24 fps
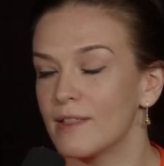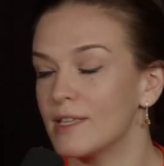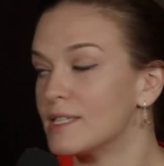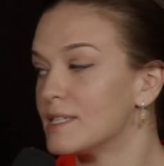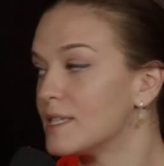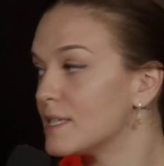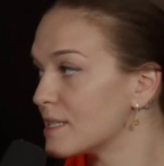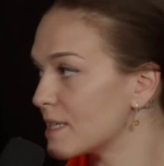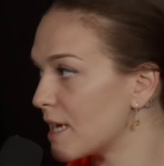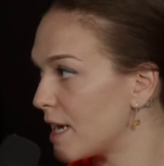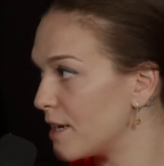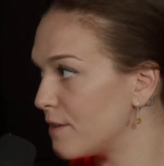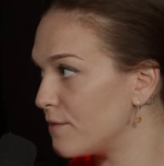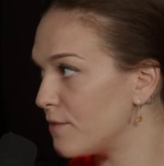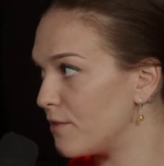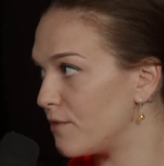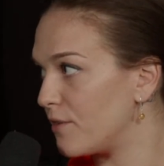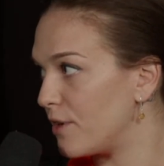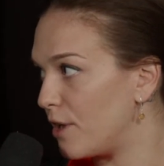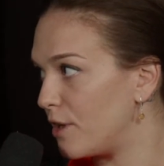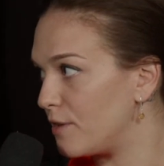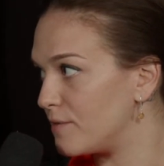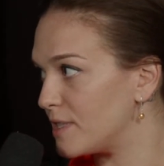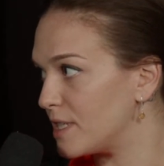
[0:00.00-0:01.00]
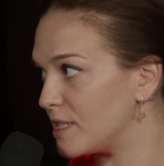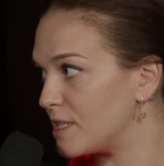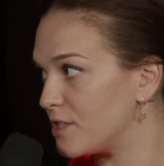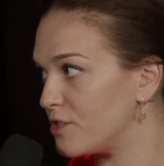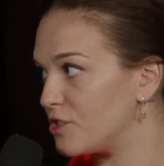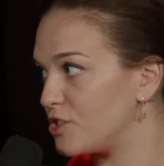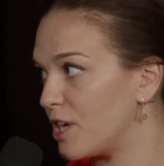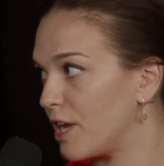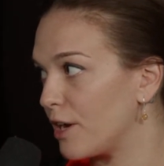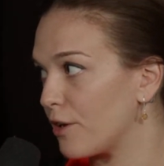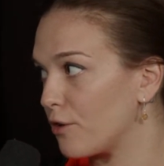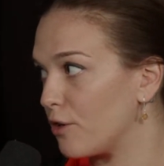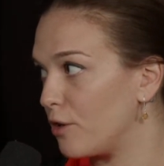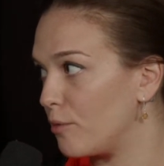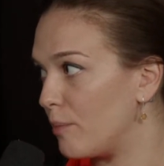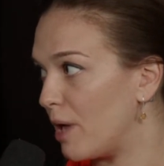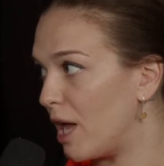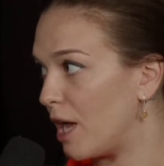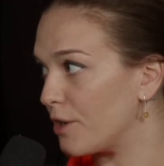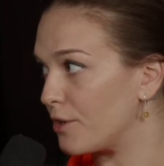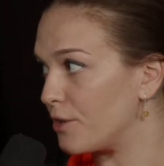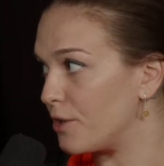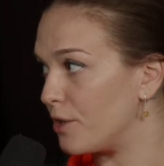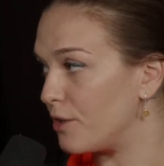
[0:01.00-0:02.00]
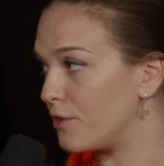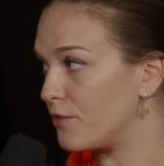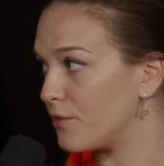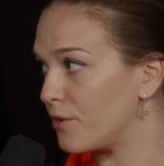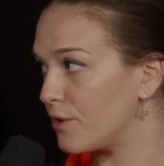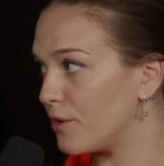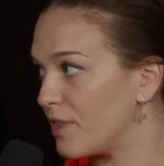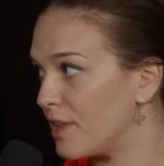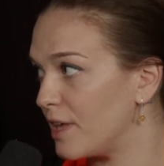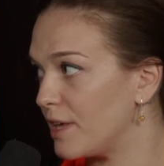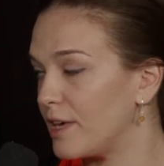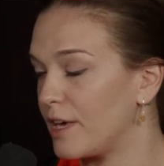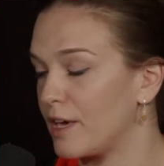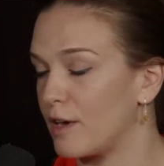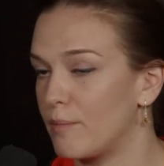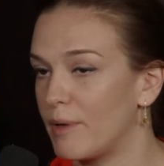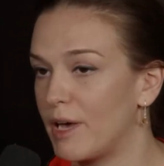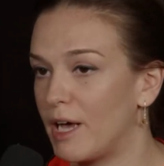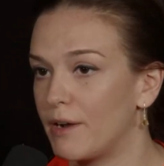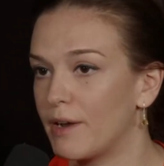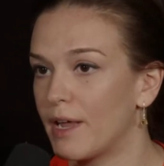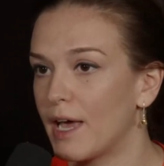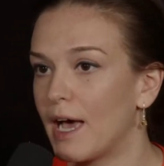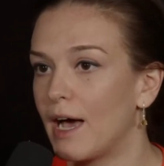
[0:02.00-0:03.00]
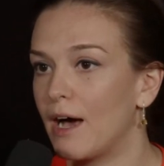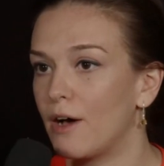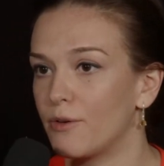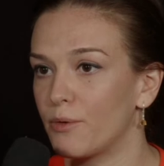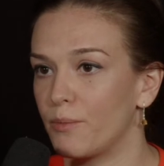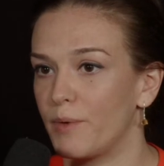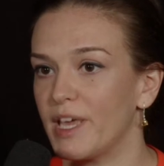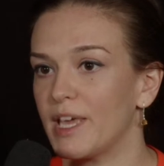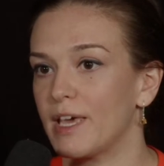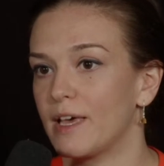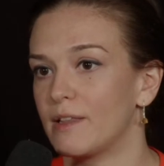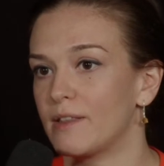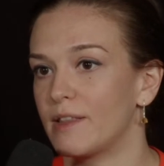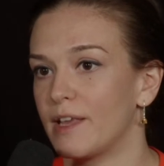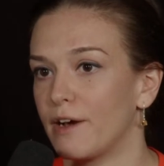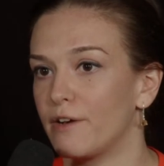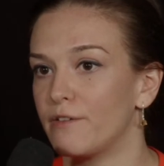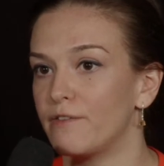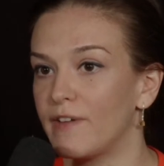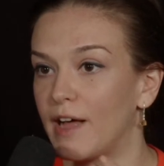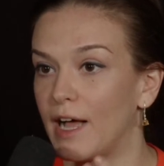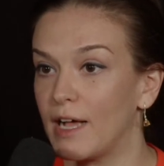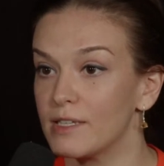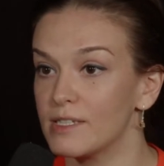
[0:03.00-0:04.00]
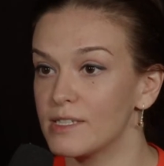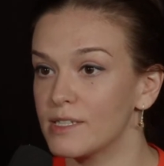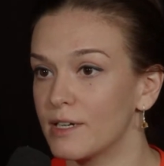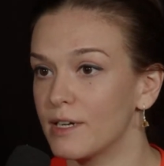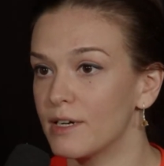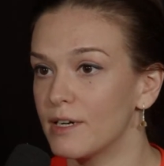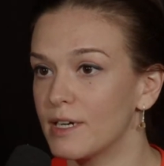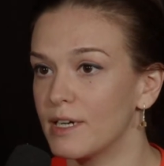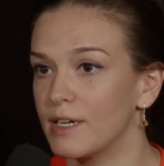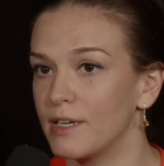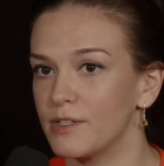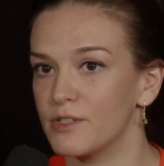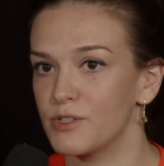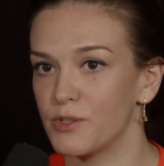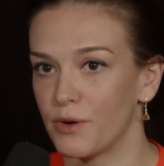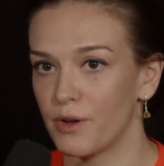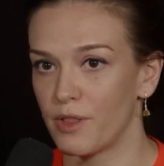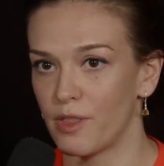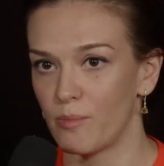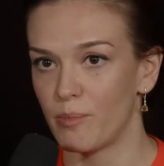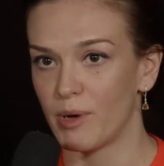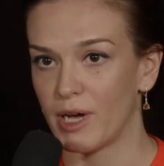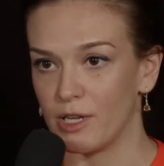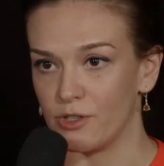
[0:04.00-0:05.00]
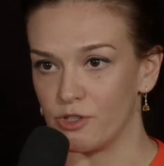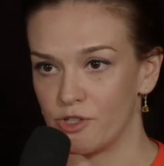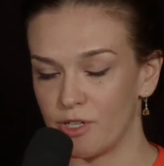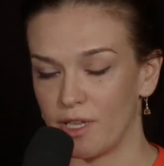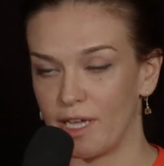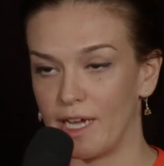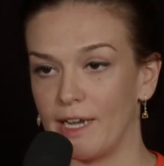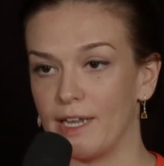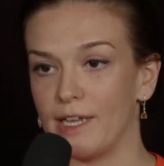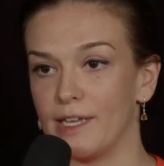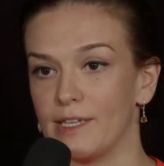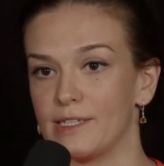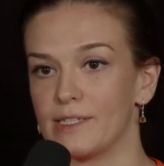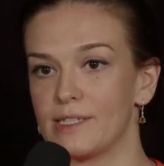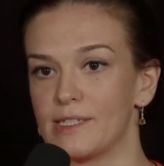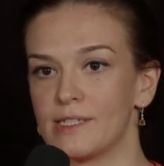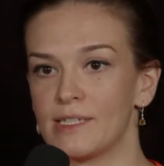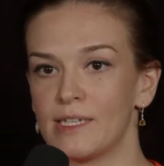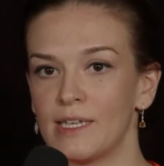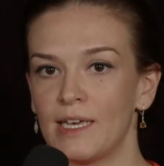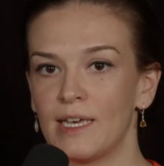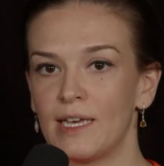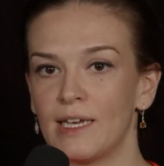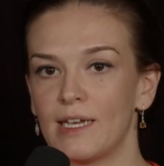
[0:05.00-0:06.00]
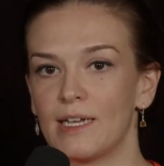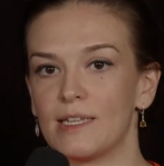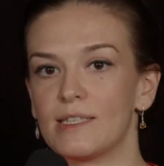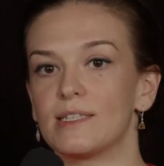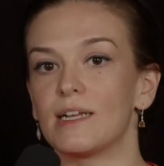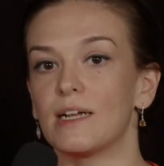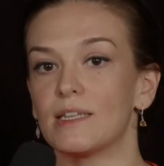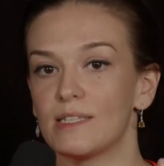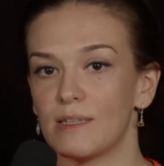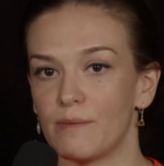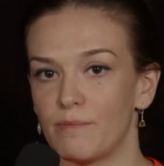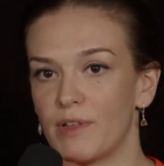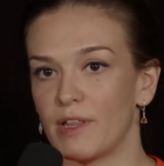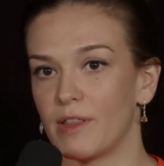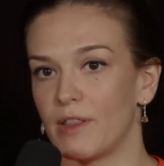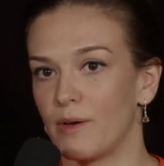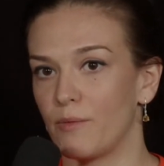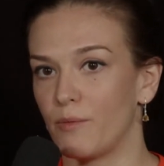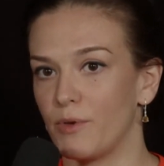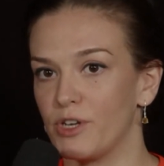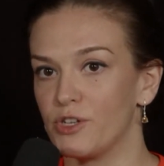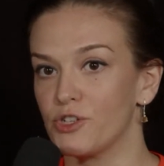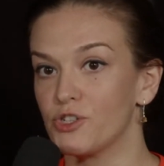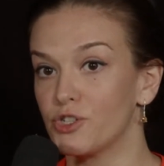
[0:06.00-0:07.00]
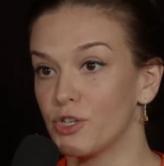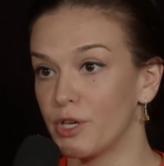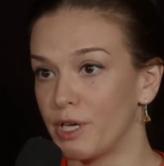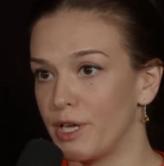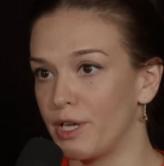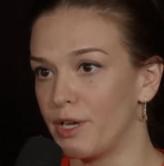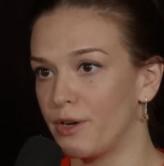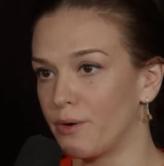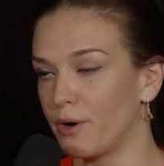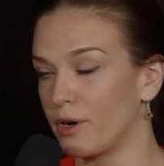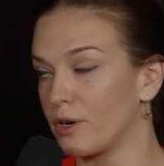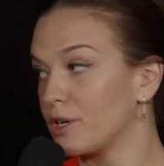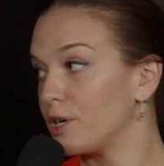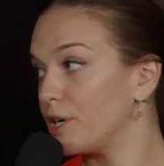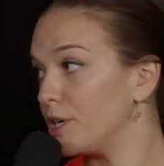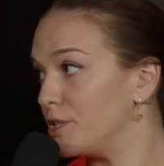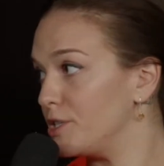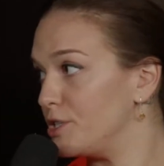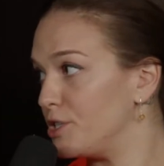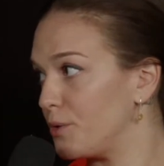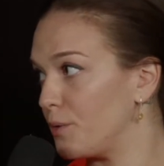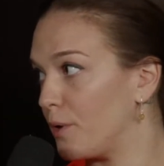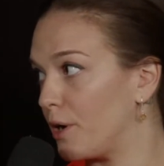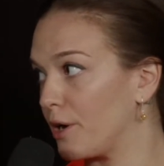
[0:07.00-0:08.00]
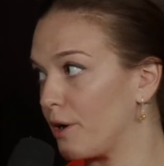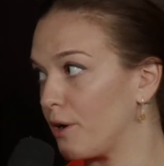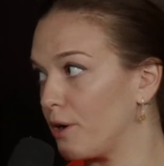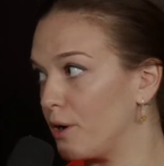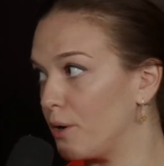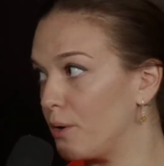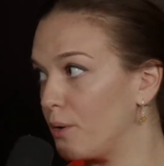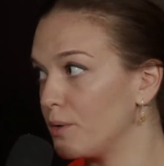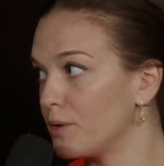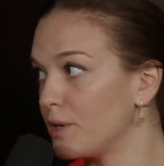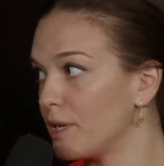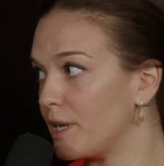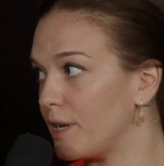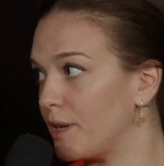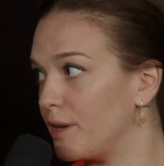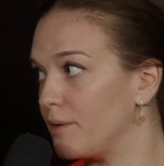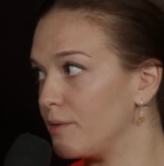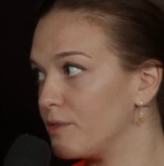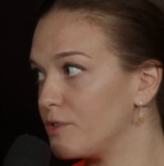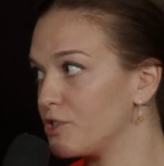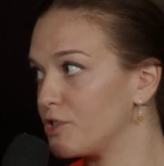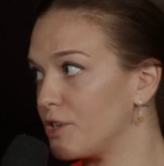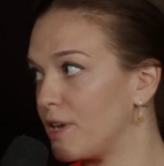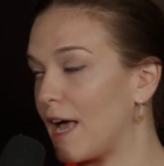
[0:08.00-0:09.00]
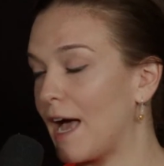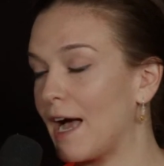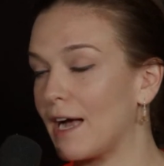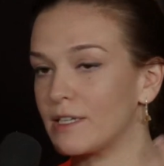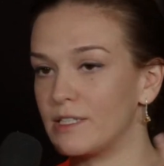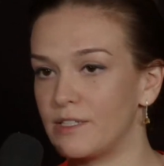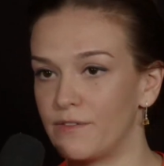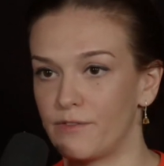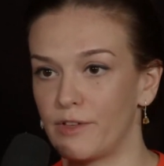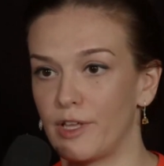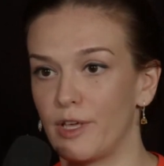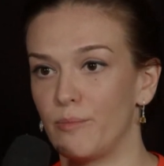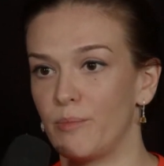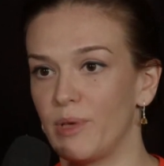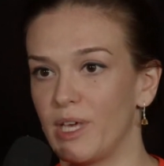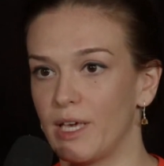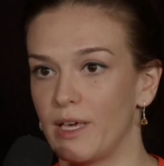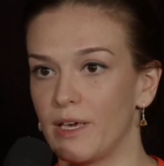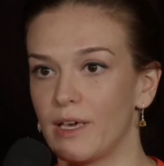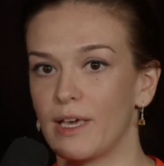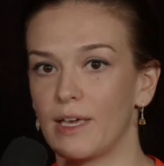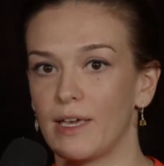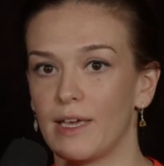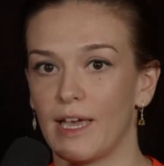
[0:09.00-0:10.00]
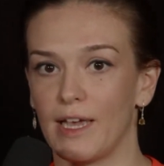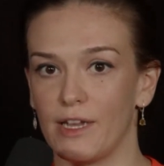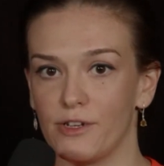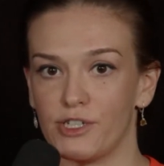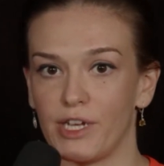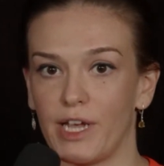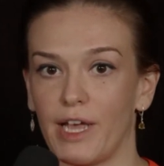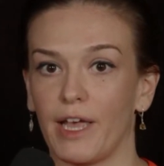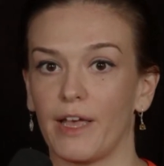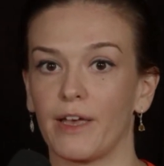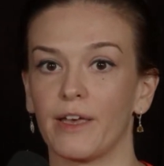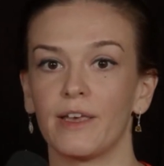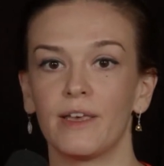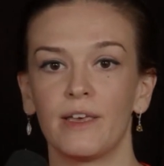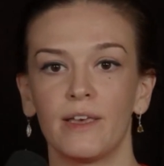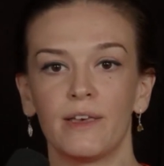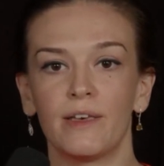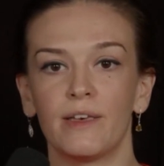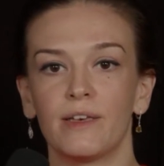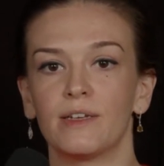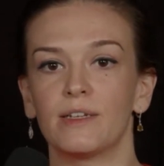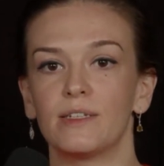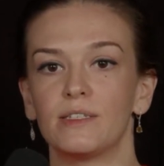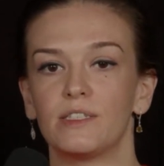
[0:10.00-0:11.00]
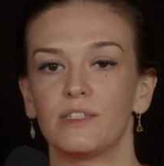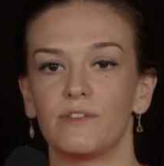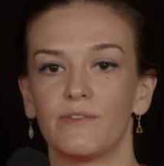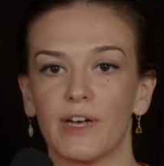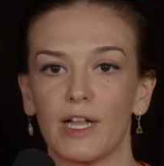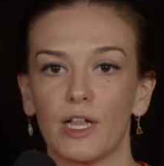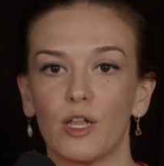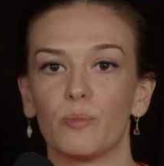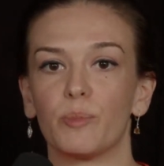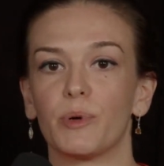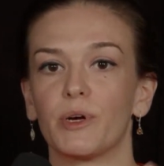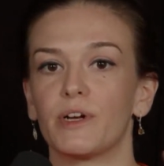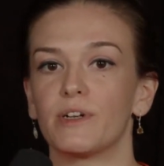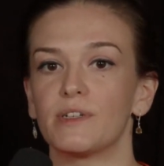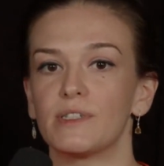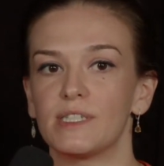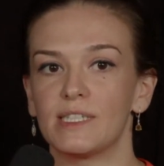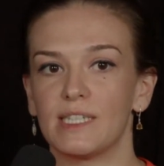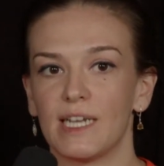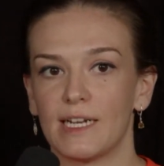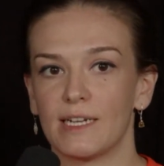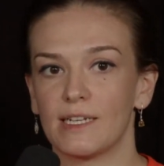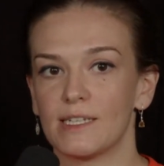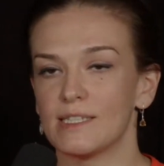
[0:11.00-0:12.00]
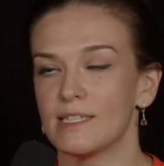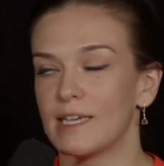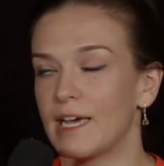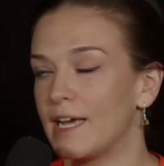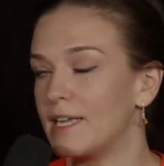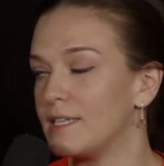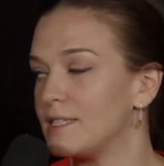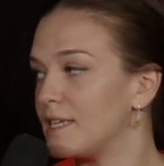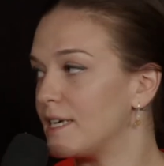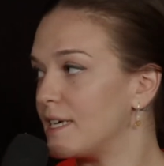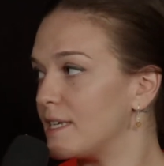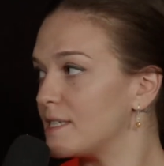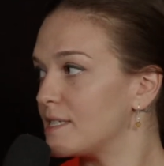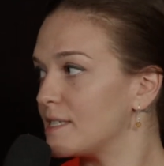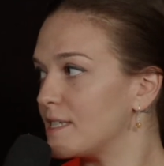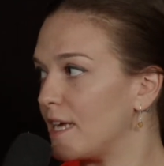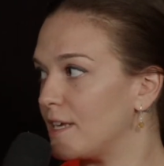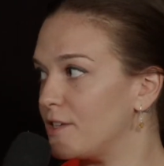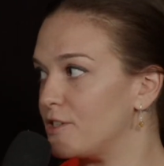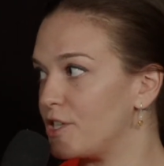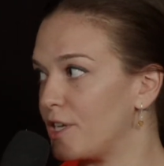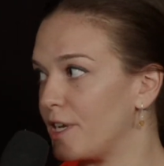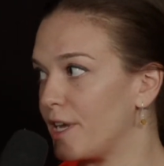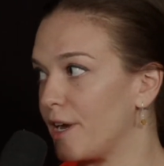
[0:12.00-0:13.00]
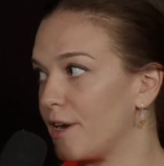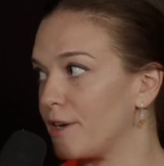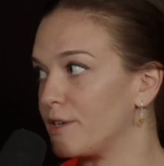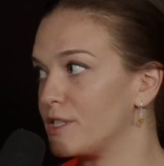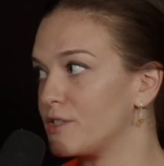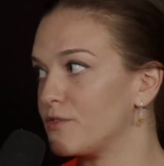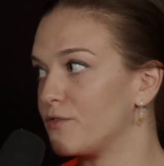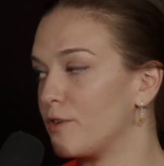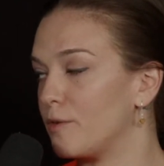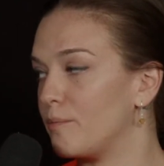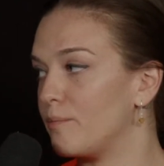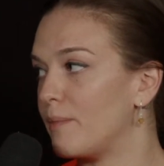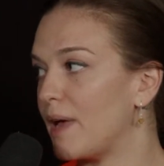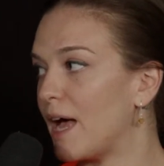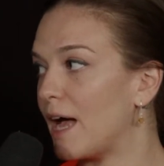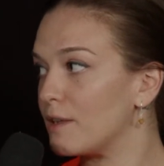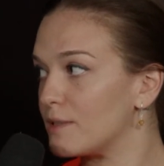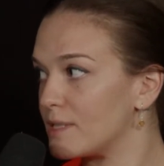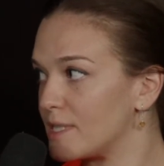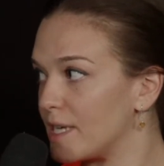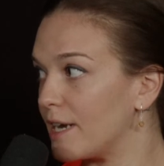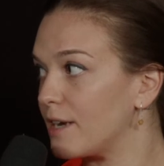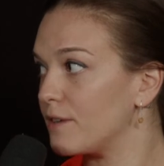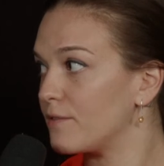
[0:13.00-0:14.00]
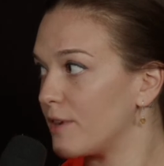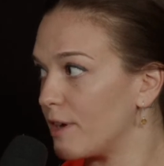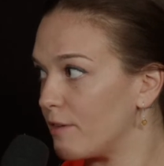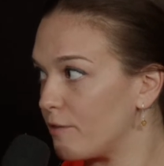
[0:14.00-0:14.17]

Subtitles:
this has kind of evolved as a general model for thinking about how do we get there faster. And sort of the punchline is it's not something that we should or could do on our own and should actively be engaging developers, data scientists, engineers from outside of